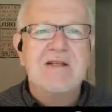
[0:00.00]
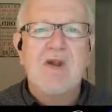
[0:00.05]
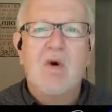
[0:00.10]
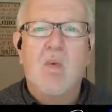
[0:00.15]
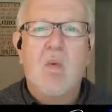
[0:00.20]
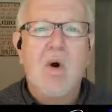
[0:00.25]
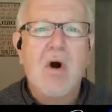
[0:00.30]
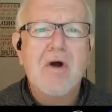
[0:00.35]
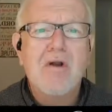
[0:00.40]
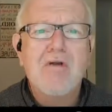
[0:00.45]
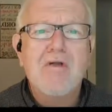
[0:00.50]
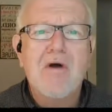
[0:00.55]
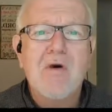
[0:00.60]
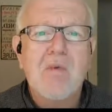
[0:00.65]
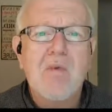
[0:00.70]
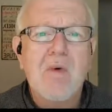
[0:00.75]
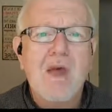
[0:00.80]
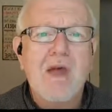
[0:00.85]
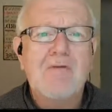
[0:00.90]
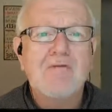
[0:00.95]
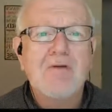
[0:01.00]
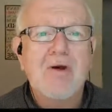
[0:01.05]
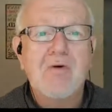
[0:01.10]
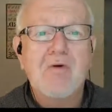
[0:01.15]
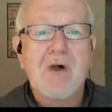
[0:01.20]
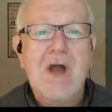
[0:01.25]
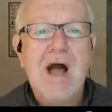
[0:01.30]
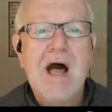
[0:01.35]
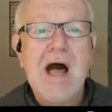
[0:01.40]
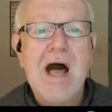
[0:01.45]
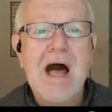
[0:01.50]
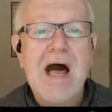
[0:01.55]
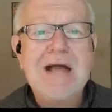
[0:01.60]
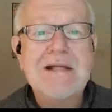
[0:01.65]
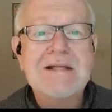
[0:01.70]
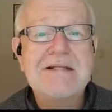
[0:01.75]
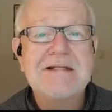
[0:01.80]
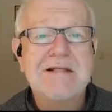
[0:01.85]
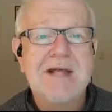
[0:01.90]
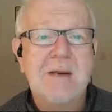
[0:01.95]
in the water that we have no
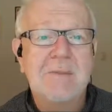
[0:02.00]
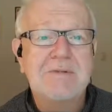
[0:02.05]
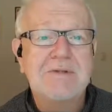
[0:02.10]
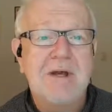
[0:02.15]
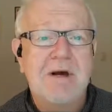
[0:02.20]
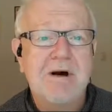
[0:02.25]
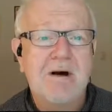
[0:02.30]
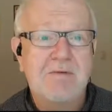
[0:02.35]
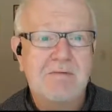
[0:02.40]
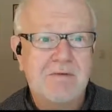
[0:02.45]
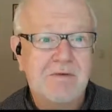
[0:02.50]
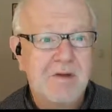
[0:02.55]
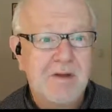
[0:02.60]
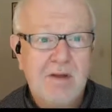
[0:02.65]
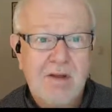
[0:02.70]
concept of.